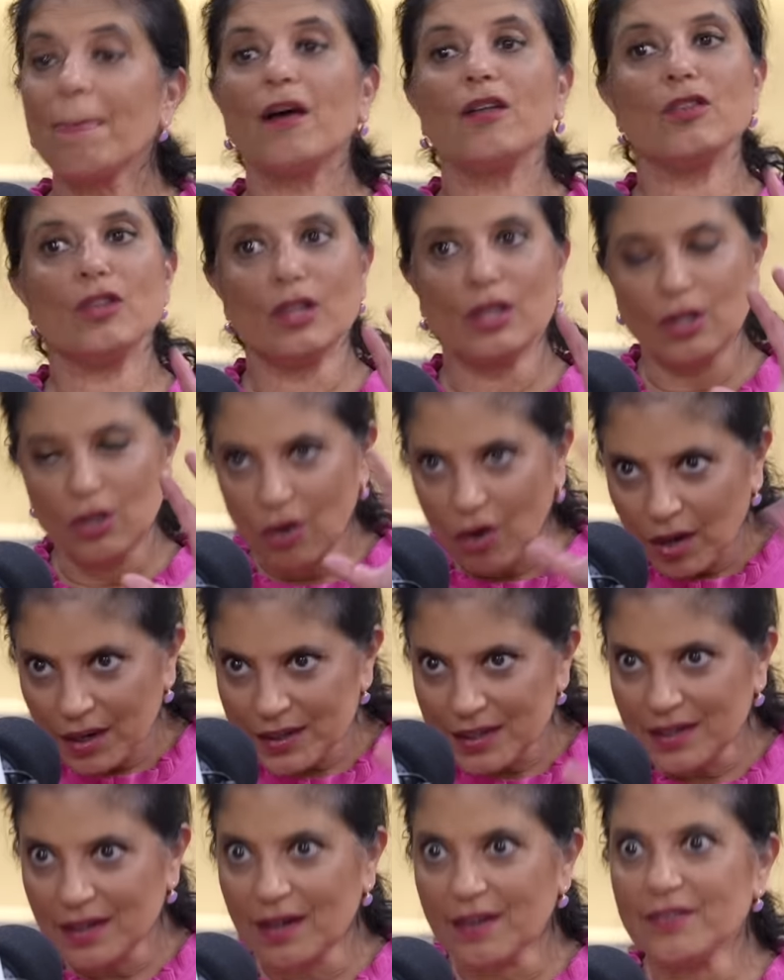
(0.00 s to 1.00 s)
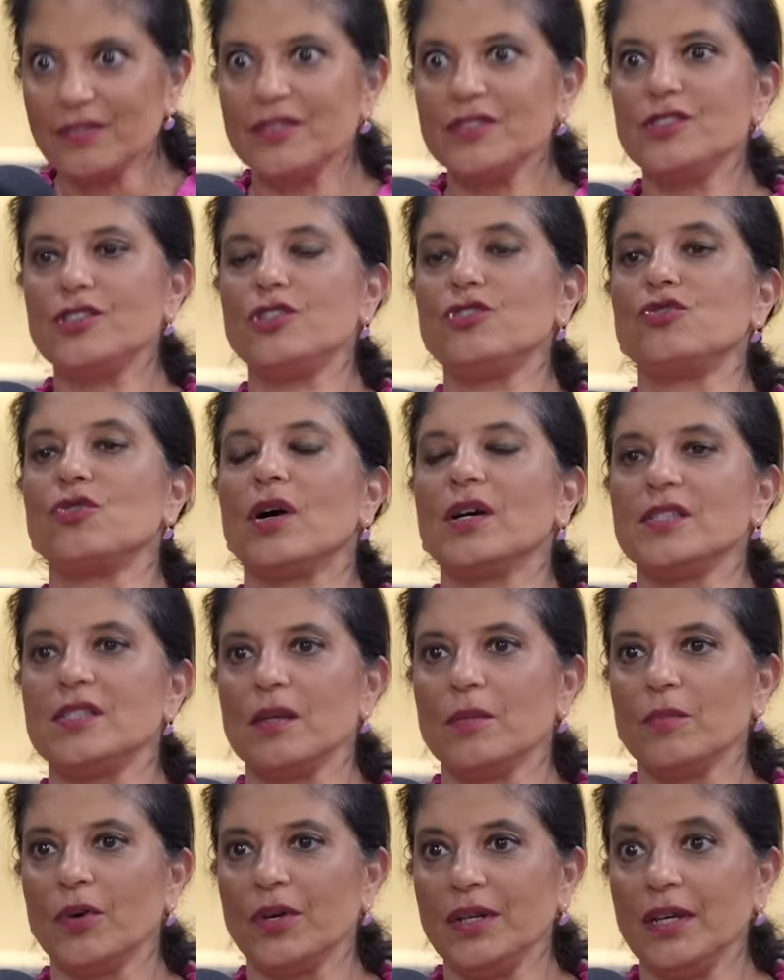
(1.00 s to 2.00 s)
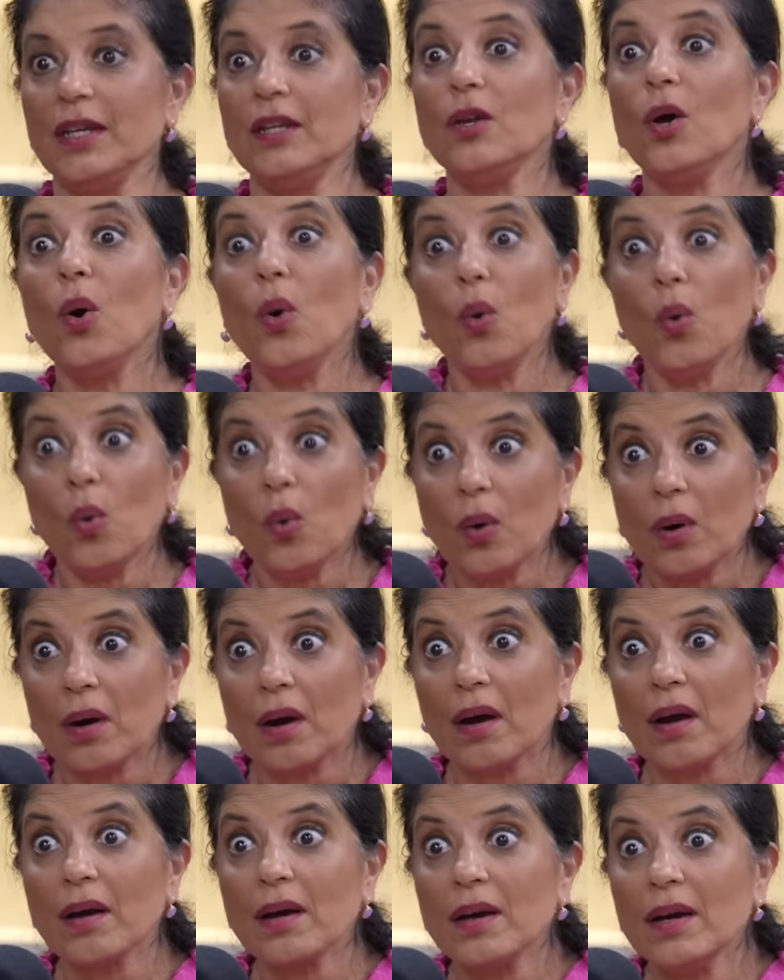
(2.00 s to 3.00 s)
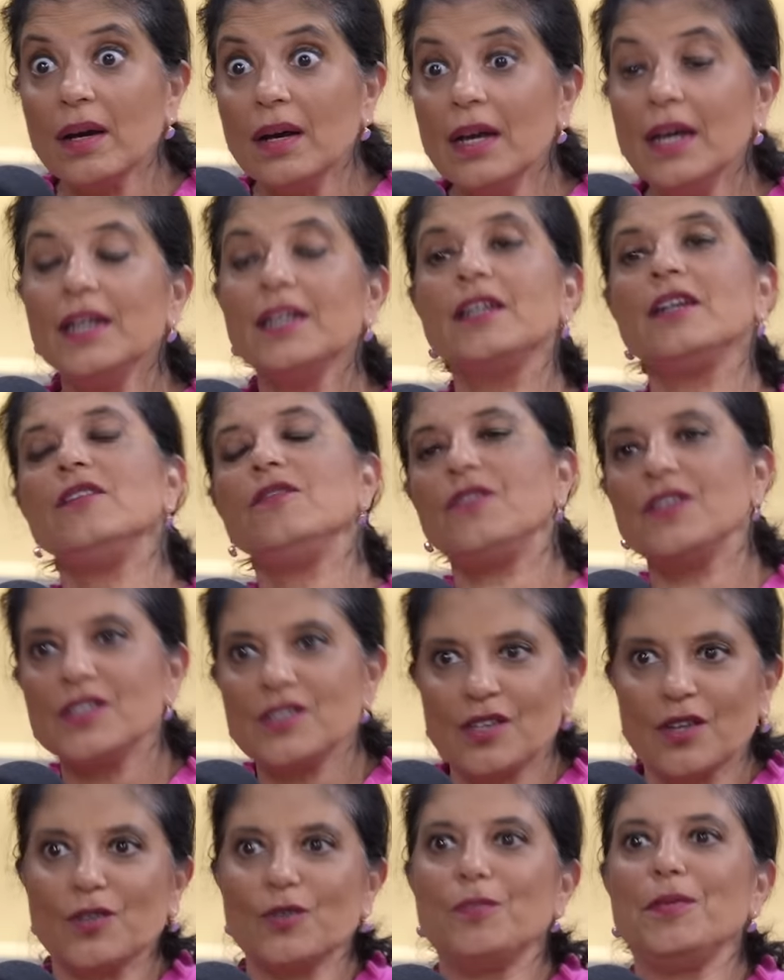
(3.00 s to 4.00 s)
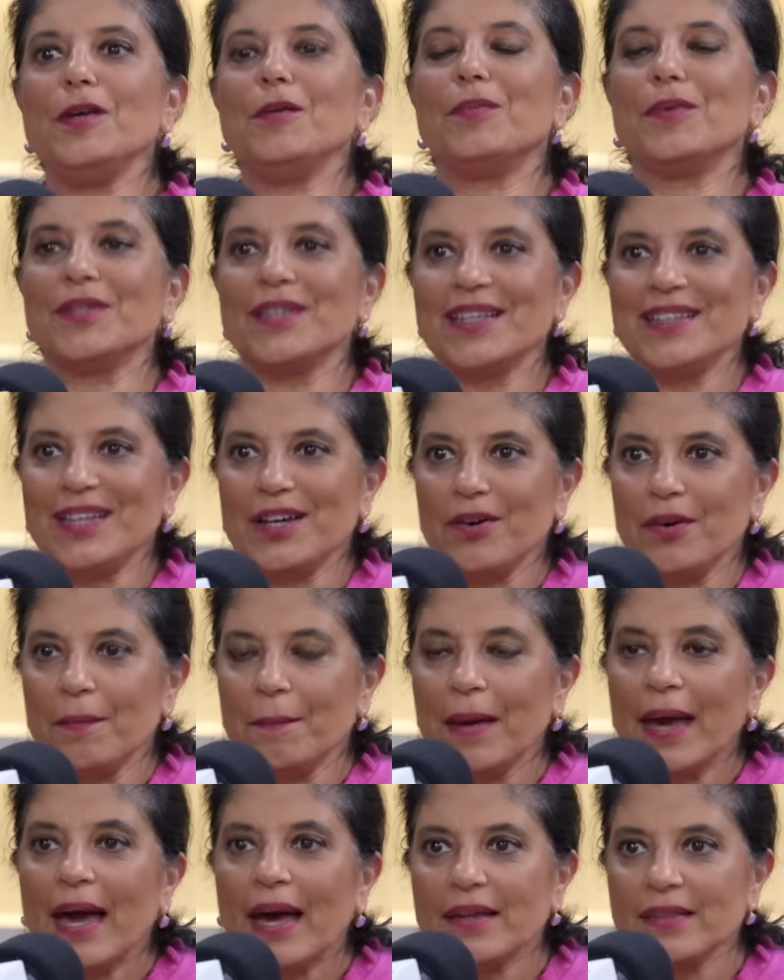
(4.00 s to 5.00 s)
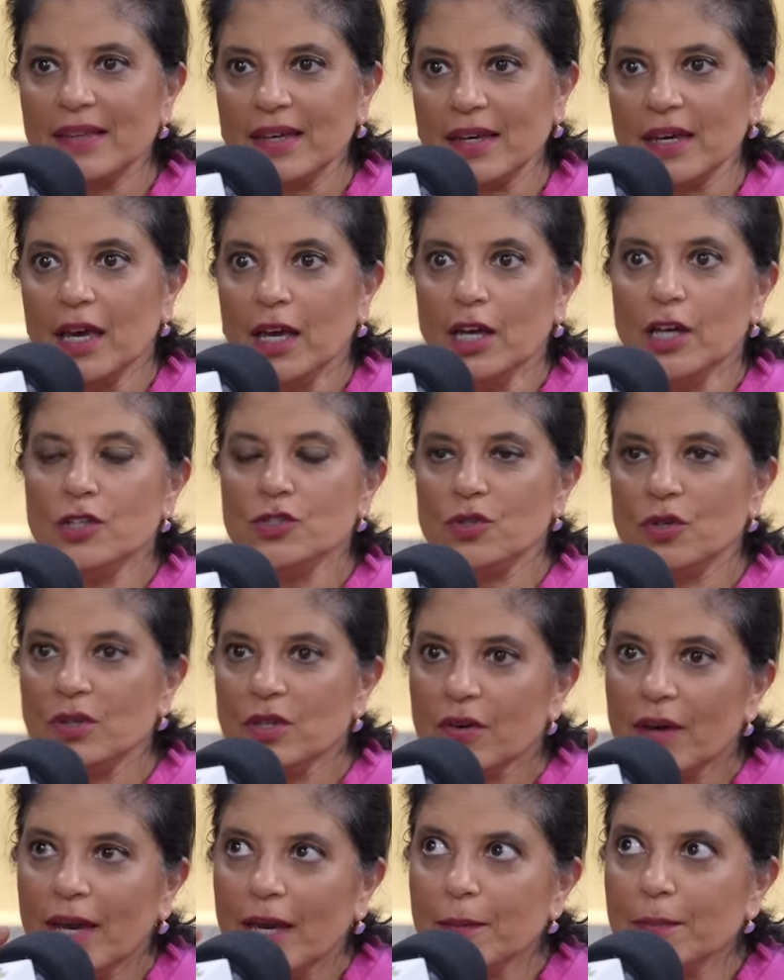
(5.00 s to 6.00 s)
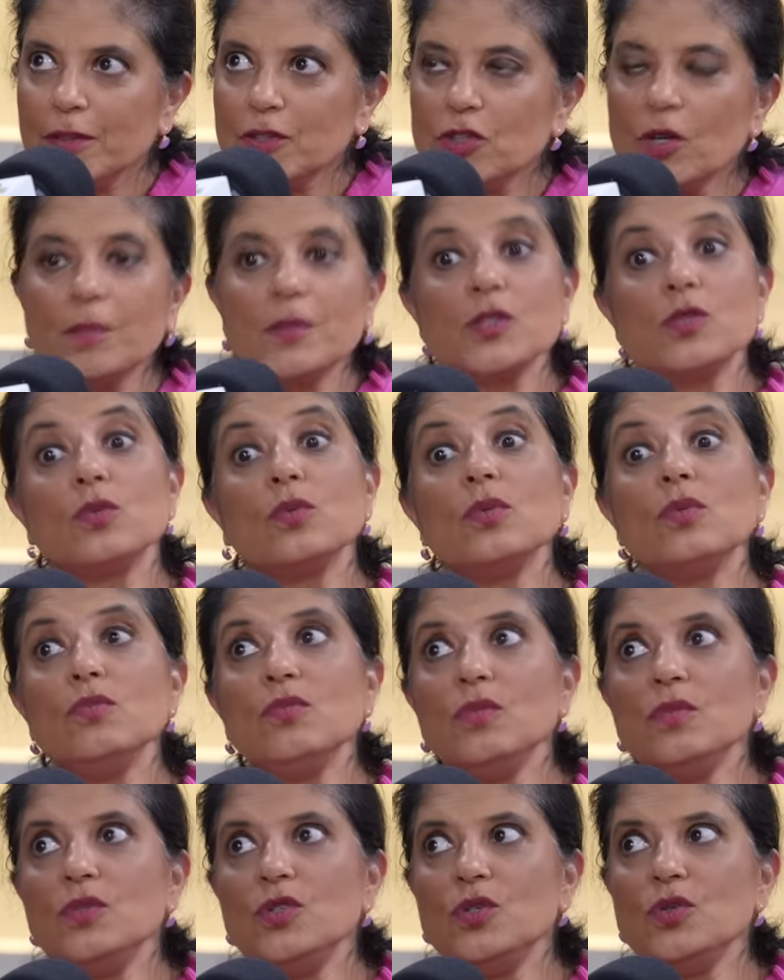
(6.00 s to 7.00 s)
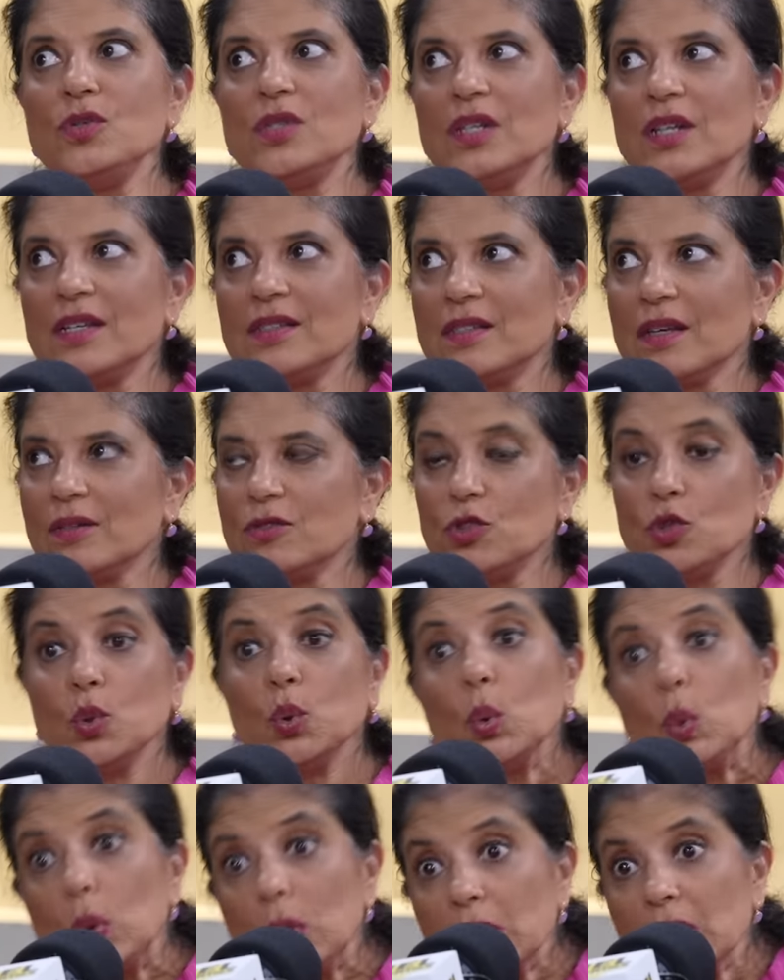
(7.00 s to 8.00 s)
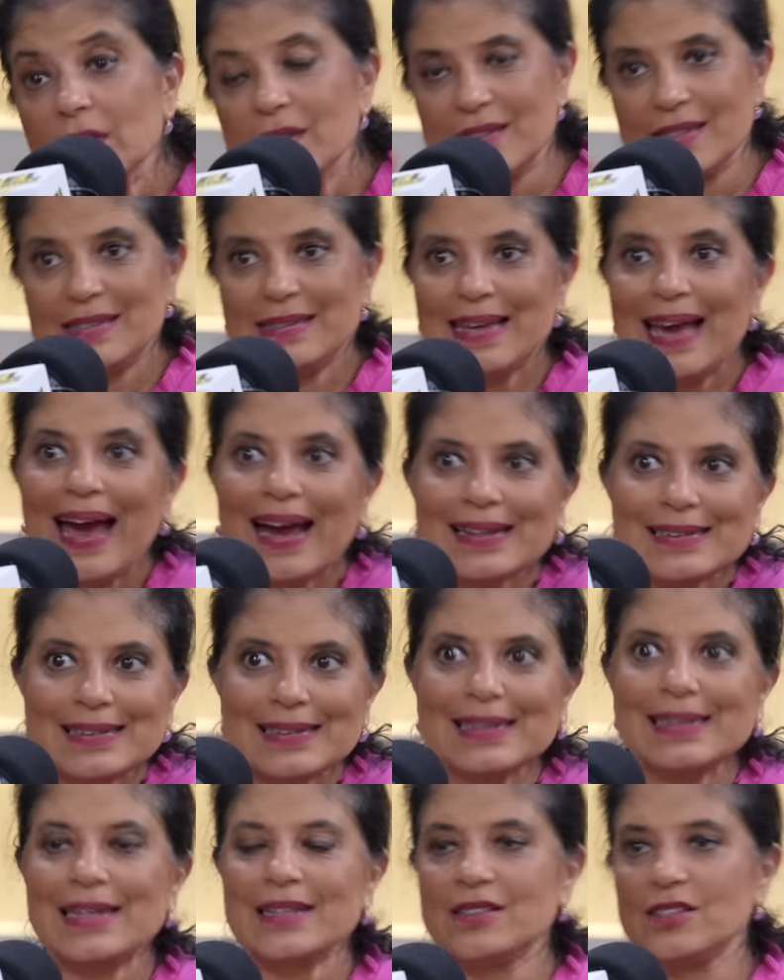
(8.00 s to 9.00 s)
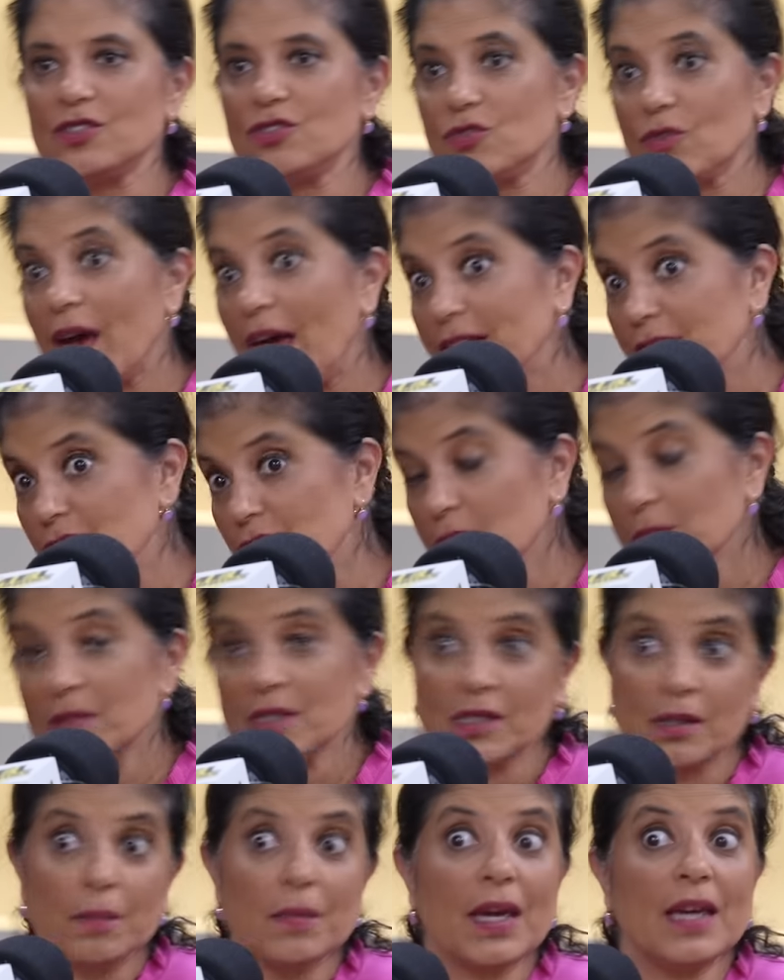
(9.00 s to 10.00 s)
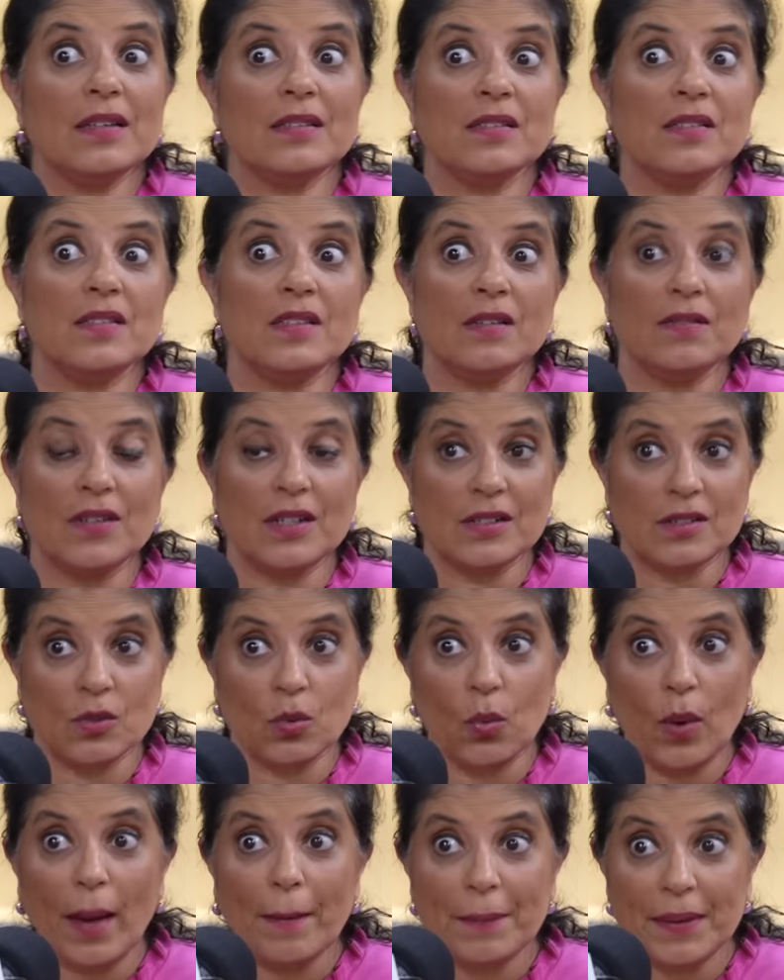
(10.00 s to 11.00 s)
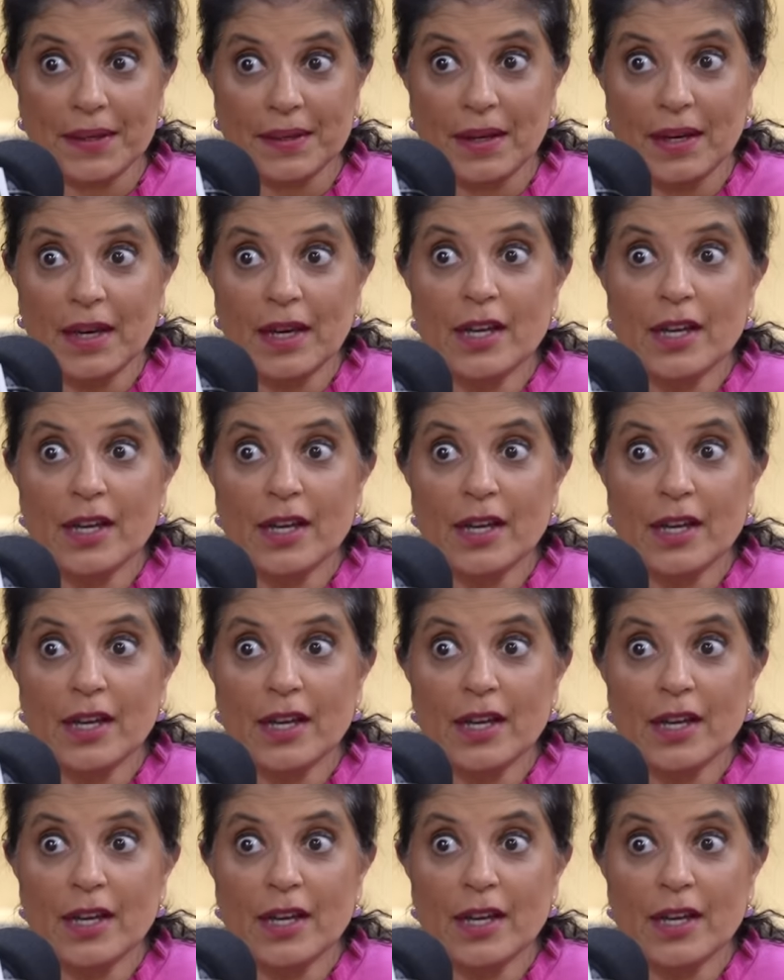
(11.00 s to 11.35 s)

long enough to draw someone in or convince other people that they're empathic. So they're able to almost use it as a tool, as a tactic, as a stratagem, in some cases even as a weapon.